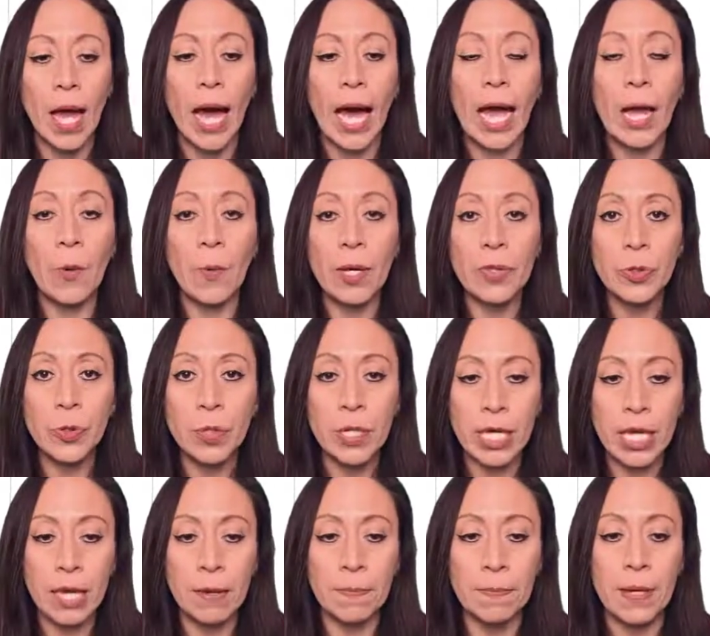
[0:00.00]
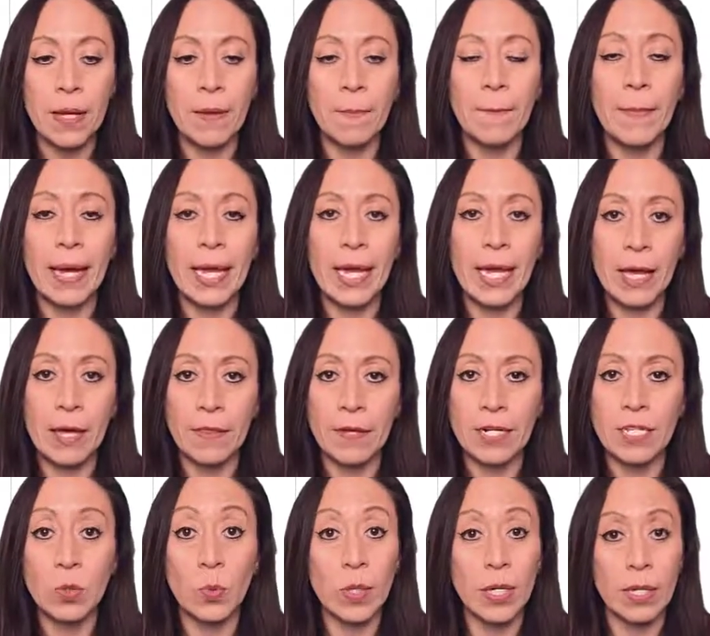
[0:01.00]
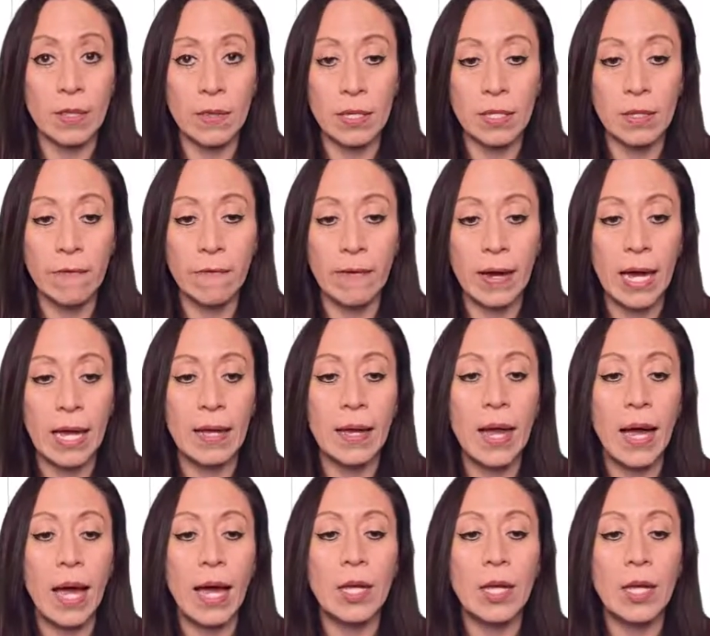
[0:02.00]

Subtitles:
I want to keep my headers well identified,